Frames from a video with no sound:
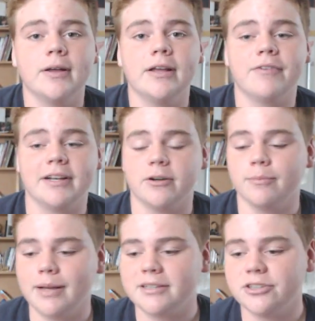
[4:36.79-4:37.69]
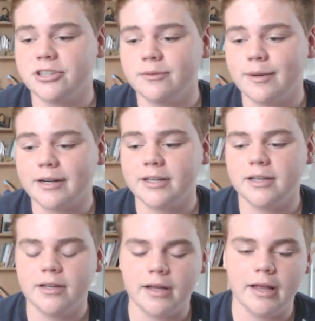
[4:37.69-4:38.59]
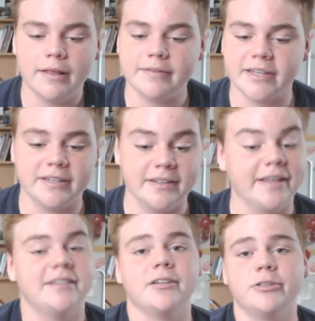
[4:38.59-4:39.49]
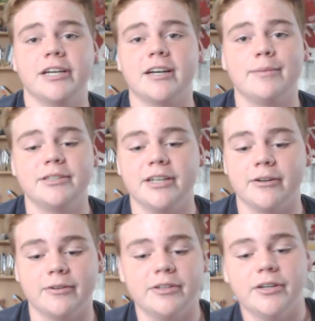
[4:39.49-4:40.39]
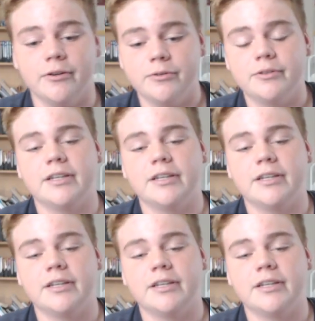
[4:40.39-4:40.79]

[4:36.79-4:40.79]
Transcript: If I don't message them about it, then they still check out my channel, you know.